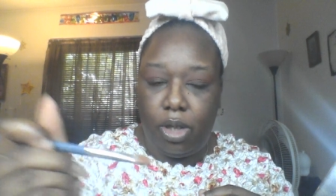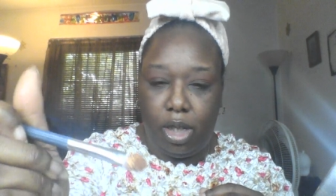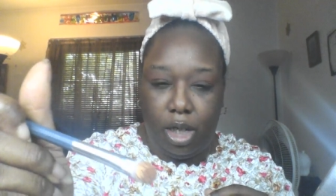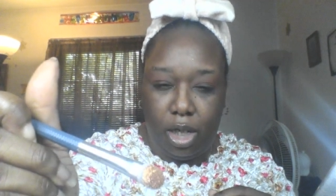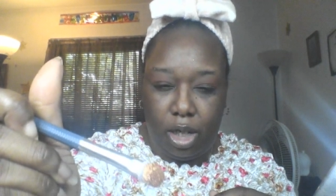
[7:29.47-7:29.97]

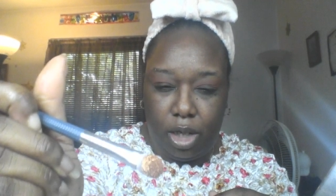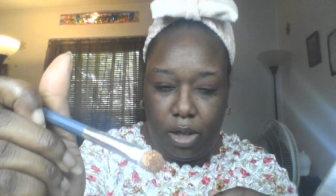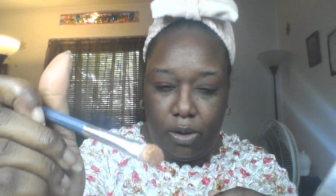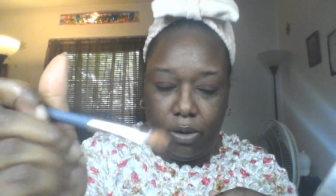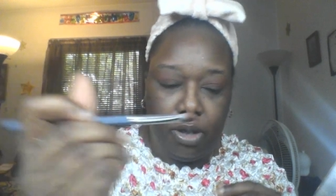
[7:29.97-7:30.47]
There you
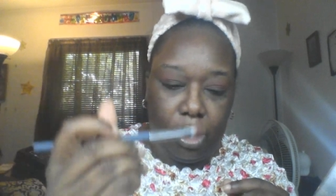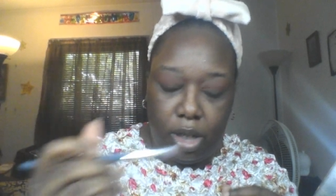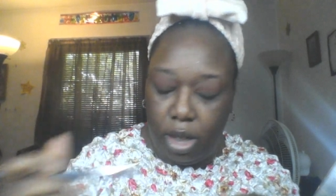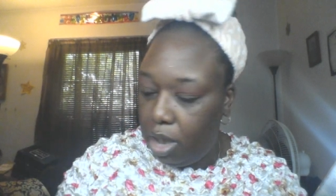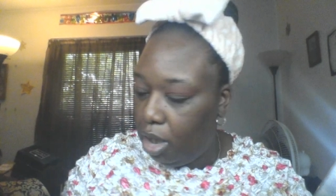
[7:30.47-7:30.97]
go.
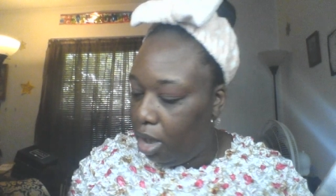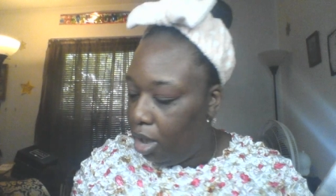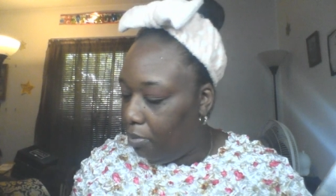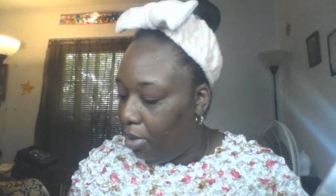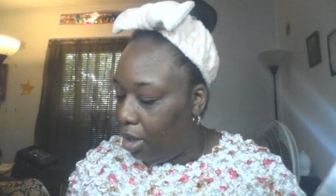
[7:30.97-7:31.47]

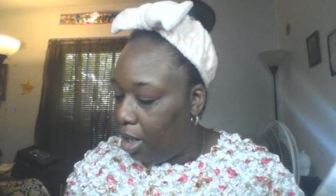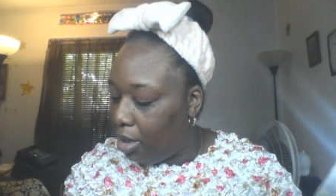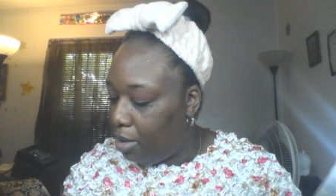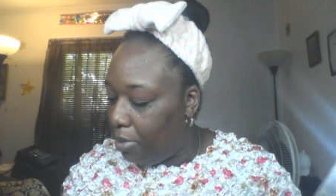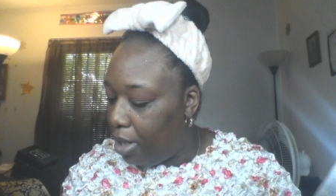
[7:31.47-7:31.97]
Let me knock
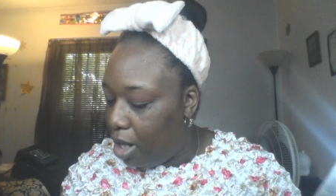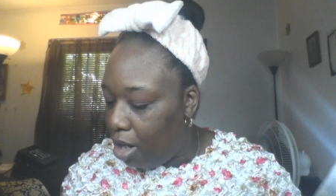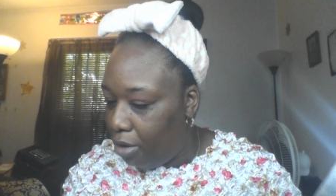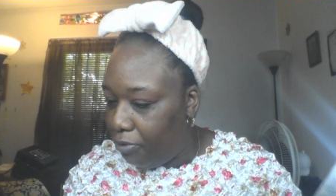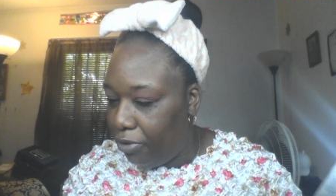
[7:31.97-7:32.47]
some of that
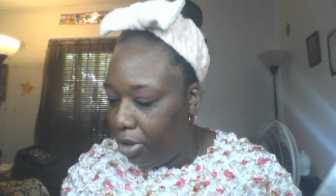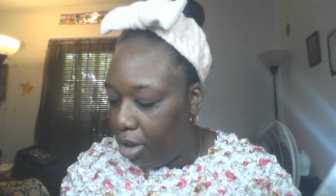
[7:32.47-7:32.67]
off.